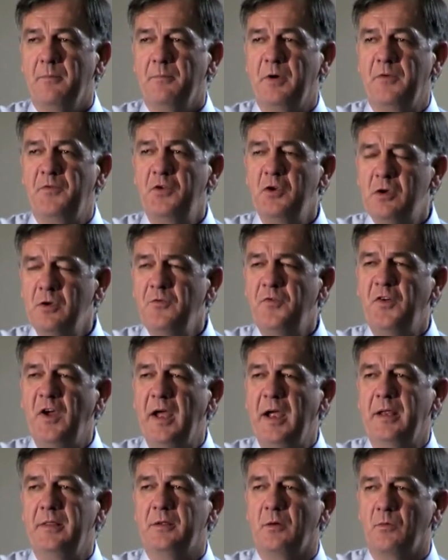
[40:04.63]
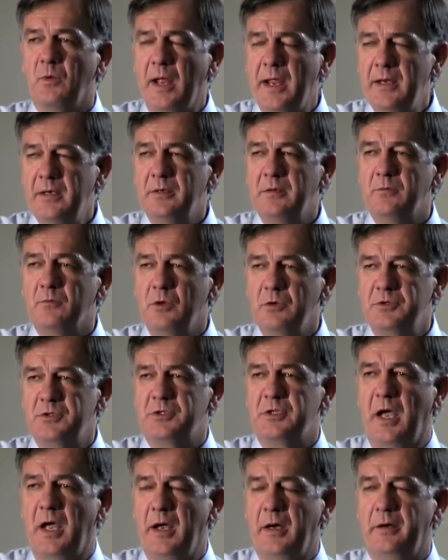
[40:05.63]
But if you can find the right
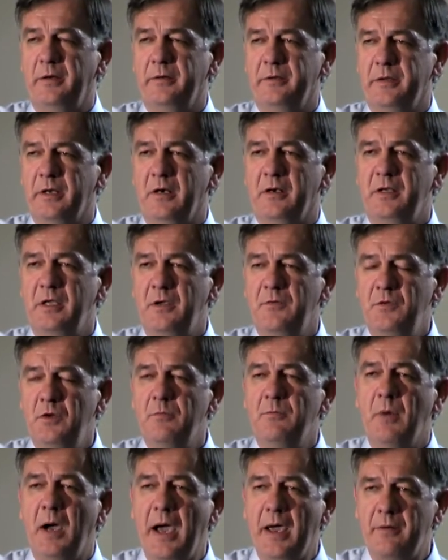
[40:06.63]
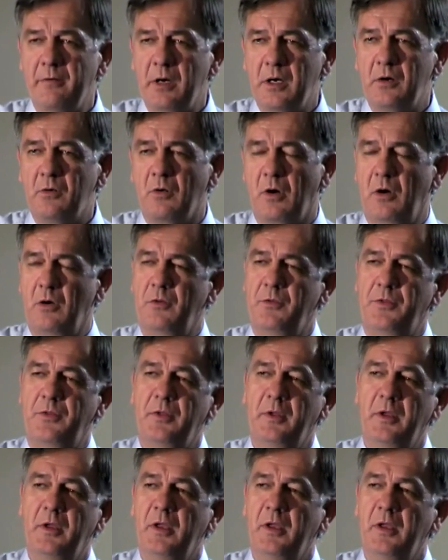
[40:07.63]
rootstock that'll give you moderate growth,